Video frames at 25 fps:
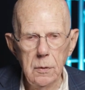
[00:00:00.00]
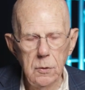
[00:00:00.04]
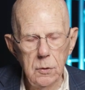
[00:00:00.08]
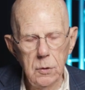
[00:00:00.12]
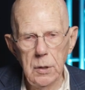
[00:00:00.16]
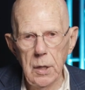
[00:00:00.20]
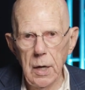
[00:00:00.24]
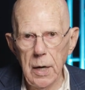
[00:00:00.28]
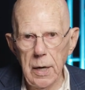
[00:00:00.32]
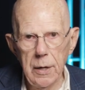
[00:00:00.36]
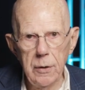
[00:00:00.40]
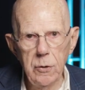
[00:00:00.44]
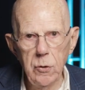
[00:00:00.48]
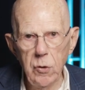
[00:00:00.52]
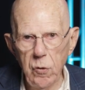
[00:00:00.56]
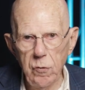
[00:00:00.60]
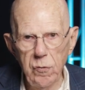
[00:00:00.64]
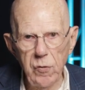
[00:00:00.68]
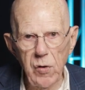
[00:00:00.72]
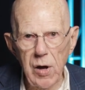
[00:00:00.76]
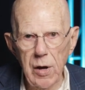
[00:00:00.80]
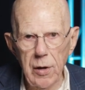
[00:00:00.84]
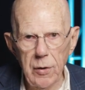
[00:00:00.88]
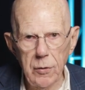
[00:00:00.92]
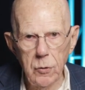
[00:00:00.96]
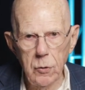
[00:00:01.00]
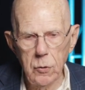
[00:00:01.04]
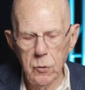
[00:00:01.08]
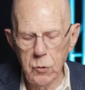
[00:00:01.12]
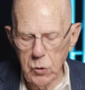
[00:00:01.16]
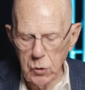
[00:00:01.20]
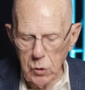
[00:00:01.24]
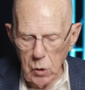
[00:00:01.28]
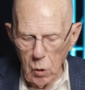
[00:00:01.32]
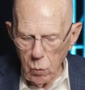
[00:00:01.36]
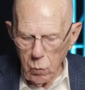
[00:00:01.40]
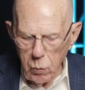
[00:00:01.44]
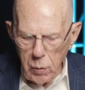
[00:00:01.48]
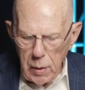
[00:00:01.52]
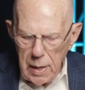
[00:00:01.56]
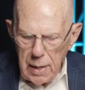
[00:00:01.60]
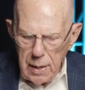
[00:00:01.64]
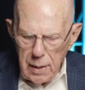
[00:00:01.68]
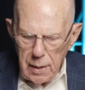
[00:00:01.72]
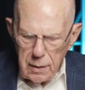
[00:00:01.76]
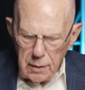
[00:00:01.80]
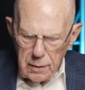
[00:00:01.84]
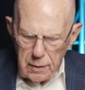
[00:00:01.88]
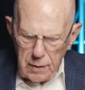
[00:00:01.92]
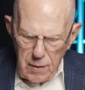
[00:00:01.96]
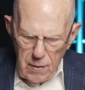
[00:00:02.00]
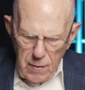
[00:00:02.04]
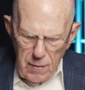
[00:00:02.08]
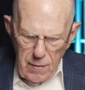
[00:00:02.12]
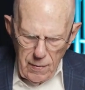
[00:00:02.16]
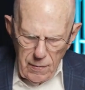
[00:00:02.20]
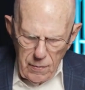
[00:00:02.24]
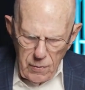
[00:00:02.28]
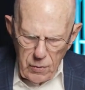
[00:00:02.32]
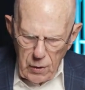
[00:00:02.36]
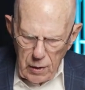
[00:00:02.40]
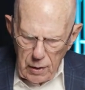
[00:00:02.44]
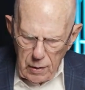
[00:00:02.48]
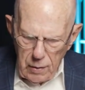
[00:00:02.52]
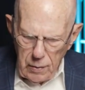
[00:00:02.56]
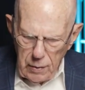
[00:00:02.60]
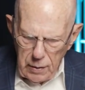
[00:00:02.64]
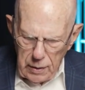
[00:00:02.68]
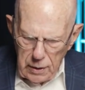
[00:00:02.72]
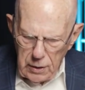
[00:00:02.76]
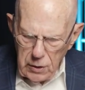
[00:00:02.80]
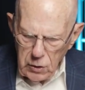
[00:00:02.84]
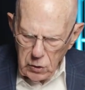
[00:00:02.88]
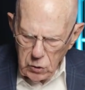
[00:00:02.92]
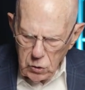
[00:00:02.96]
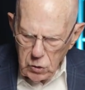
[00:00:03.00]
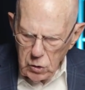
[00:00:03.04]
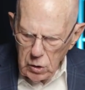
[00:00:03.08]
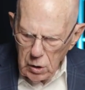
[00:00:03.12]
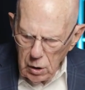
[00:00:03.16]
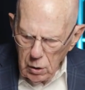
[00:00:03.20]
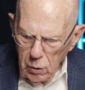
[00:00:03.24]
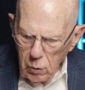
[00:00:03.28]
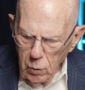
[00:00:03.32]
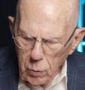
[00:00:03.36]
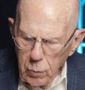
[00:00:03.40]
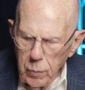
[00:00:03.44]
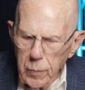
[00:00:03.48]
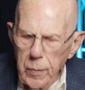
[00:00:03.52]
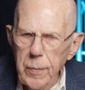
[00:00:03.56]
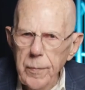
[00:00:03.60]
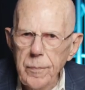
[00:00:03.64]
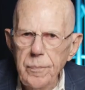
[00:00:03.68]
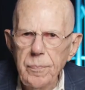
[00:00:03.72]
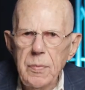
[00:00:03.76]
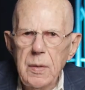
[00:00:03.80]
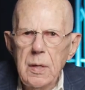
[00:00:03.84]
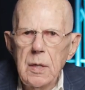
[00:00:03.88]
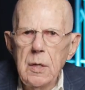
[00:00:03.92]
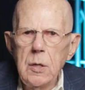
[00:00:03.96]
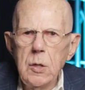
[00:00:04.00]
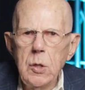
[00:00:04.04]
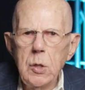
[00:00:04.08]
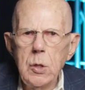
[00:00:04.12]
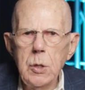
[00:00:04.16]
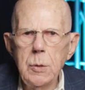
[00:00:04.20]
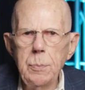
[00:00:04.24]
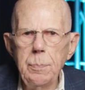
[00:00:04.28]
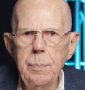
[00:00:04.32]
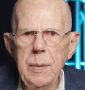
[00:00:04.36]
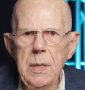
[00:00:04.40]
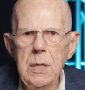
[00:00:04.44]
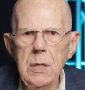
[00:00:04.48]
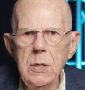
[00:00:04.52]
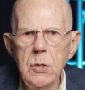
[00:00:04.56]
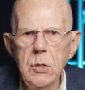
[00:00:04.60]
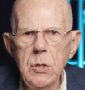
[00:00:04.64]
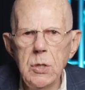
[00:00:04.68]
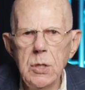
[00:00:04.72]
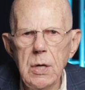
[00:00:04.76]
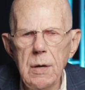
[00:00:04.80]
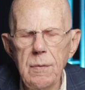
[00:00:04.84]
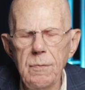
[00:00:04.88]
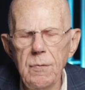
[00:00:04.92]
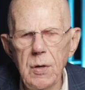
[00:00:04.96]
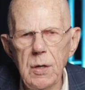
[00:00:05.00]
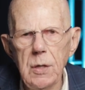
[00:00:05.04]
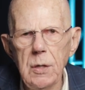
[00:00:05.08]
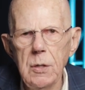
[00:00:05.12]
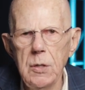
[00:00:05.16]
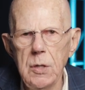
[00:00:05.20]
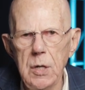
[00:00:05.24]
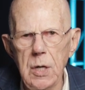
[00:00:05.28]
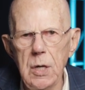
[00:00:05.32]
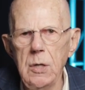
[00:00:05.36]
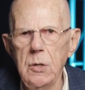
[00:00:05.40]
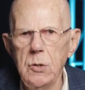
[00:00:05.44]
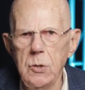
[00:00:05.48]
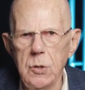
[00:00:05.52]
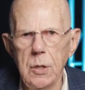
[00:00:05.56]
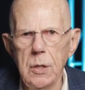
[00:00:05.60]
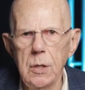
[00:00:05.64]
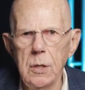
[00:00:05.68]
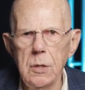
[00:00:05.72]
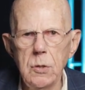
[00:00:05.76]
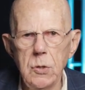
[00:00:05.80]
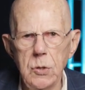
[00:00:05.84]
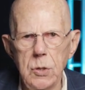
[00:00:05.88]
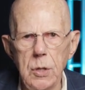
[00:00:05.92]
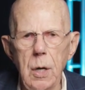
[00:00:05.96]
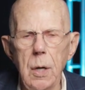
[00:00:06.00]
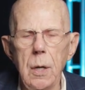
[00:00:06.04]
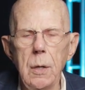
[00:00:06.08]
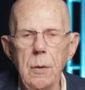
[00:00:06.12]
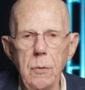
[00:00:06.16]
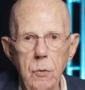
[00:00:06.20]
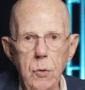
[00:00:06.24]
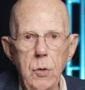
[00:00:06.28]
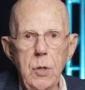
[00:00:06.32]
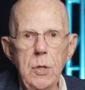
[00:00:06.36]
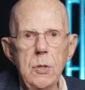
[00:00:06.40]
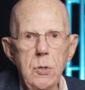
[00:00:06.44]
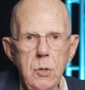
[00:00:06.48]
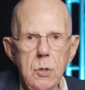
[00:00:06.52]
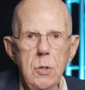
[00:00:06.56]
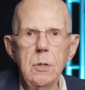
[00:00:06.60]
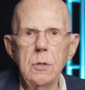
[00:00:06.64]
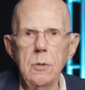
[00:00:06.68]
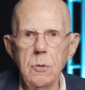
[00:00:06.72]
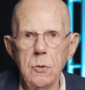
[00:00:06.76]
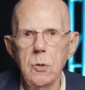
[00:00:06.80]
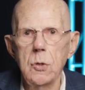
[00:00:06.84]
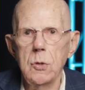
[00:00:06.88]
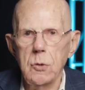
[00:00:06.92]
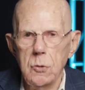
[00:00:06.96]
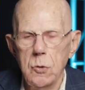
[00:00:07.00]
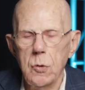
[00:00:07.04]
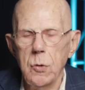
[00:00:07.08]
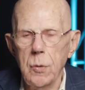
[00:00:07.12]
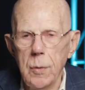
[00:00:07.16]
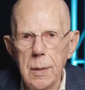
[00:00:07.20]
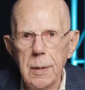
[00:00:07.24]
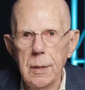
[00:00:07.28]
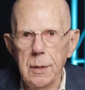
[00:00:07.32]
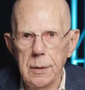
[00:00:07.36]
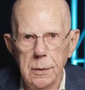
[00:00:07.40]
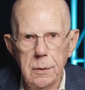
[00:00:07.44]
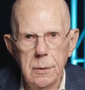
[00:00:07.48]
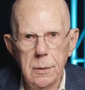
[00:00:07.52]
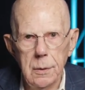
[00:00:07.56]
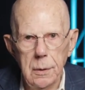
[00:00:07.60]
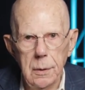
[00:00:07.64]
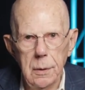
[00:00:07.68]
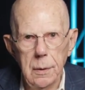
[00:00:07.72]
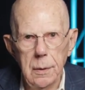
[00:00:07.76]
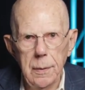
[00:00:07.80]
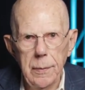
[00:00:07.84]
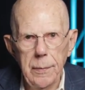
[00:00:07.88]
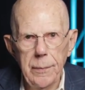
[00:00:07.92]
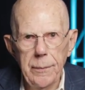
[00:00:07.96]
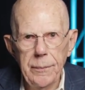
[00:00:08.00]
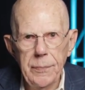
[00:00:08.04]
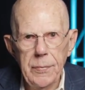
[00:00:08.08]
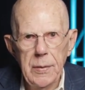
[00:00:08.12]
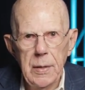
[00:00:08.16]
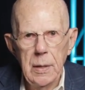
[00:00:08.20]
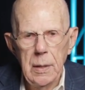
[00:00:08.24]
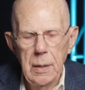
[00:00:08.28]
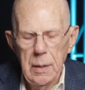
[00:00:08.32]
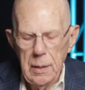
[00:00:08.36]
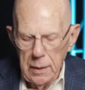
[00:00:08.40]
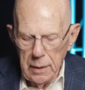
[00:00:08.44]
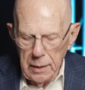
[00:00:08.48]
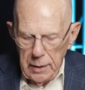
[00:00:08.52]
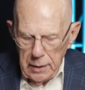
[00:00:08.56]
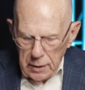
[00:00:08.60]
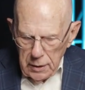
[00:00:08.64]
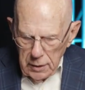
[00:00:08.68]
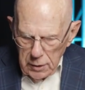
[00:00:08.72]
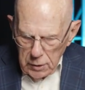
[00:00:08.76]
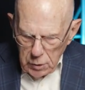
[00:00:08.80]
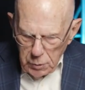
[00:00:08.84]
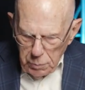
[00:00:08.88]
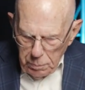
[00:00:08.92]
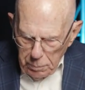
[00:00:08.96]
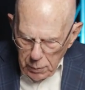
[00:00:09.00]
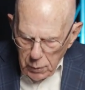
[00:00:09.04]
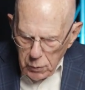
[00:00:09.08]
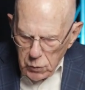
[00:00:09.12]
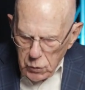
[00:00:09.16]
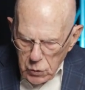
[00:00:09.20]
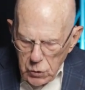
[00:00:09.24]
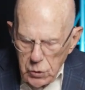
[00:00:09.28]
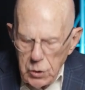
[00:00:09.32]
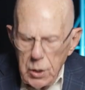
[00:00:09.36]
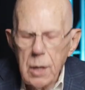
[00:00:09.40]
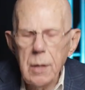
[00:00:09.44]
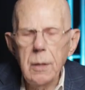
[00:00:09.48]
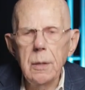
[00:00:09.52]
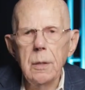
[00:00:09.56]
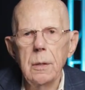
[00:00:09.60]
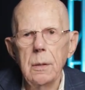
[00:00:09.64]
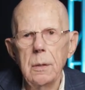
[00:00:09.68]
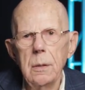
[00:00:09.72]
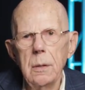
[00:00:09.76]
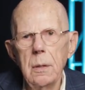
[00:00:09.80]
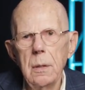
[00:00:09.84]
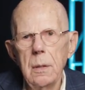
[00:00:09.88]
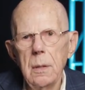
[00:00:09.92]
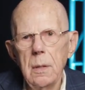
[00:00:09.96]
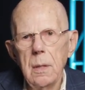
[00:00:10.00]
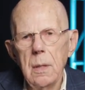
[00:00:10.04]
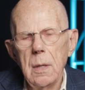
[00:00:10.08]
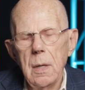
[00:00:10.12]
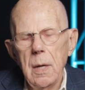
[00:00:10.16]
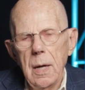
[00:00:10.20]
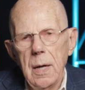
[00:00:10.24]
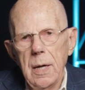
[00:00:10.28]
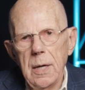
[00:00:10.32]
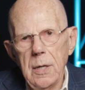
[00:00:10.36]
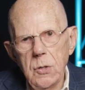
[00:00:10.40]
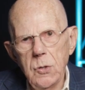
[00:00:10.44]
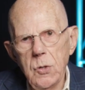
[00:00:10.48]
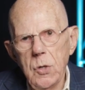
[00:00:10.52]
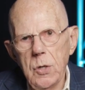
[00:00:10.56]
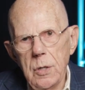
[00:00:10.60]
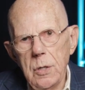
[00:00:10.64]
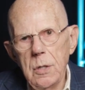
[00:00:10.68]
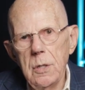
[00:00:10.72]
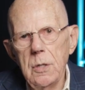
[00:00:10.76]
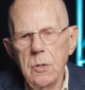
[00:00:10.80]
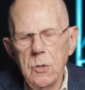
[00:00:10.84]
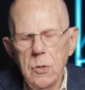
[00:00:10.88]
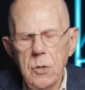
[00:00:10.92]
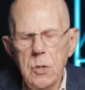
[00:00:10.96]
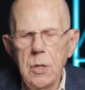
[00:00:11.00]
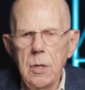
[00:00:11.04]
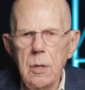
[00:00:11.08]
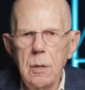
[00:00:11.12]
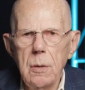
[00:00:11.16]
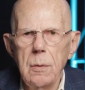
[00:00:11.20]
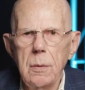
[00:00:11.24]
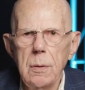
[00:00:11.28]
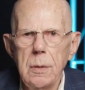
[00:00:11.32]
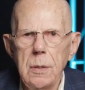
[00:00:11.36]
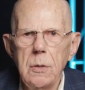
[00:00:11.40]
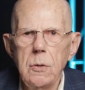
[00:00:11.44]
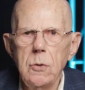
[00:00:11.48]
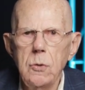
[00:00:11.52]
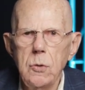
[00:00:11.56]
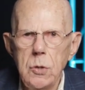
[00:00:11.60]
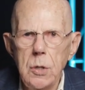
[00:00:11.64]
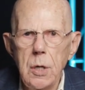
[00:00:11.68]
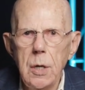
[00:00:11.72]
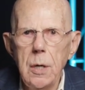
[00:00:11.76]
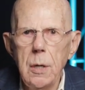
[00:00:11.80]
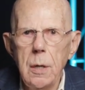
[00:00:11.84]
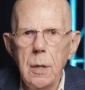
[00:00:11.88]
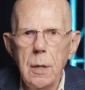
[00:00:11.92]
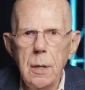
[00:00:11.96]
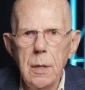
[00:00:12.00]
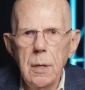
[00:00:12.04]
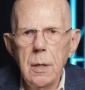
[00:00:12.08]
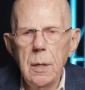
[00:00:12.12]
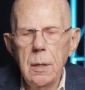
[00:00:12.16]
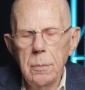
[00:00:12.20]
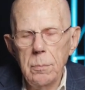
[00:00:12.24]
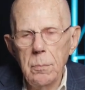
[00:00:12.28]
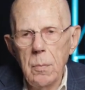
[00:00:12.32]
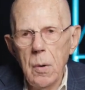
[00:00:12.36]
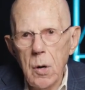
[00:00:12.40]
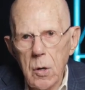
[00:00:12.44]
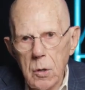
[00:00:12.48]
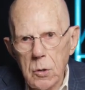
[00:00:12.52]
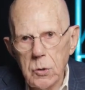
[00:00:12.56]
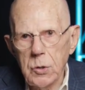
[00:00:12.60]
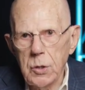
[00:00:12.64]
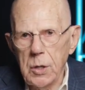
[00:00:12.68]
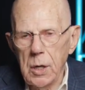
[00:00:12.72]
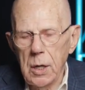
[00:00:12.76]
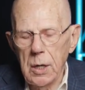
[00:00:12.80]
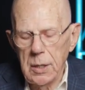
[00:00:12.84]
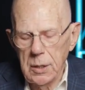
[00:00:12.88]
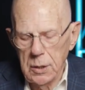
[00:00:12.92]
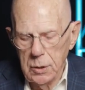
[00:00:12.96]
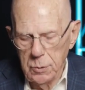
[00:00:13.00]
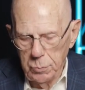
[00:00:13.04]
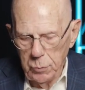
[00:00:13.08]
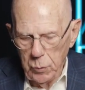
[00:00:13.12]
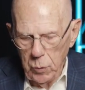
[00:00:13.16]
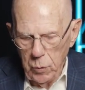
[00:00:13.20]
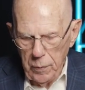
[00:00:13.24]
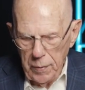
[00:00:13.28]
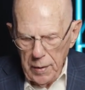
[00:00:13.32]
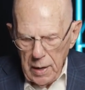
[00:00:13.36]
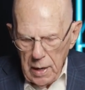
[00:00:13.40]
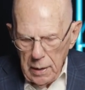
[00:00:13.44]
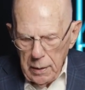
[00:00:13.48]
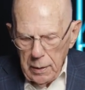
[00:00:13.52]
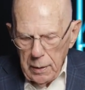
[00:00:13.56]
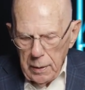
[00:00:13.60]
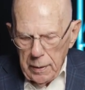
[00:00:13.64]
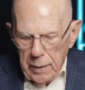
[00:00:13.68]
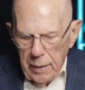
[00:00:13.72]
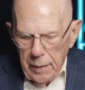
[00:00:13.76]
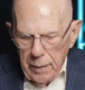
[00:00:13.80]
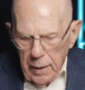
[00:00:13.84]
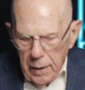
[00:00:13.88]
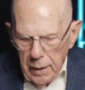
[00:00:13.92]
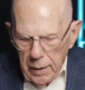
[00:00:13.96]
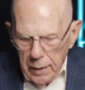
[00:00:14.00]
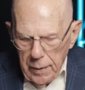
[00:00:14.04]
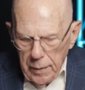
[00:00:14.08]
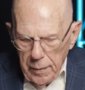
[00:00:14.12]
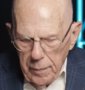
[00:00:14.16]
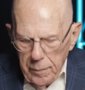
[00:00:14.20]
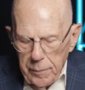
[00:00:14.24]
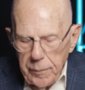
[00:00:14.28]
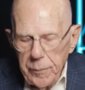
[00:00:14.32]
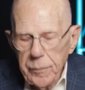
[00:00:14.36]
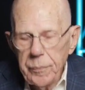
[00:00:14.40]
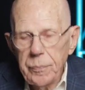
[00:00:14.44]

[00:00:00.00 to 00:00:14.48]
God the Father. So while there is no specific teaching saying this is the Trinity, it is presented as it is here in John in Mark's gospel, uh,